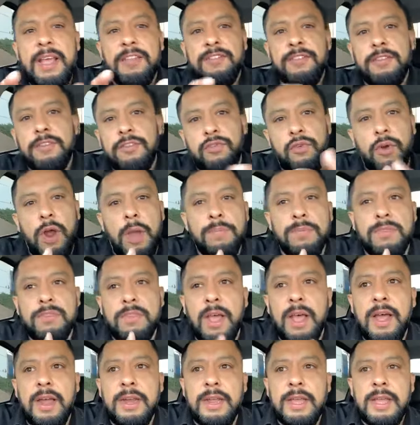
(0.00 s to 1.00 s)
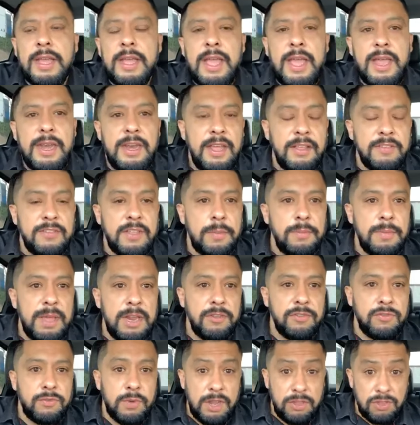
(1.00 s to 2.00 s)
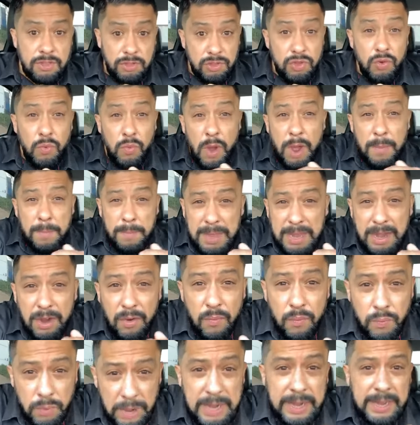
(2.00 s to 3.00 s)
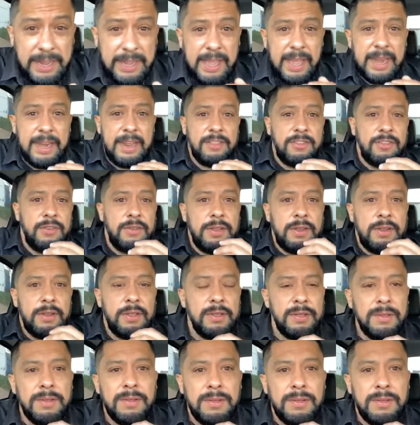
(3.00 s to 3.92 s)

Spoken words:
has Trump done in his administration? You want me to really get into it?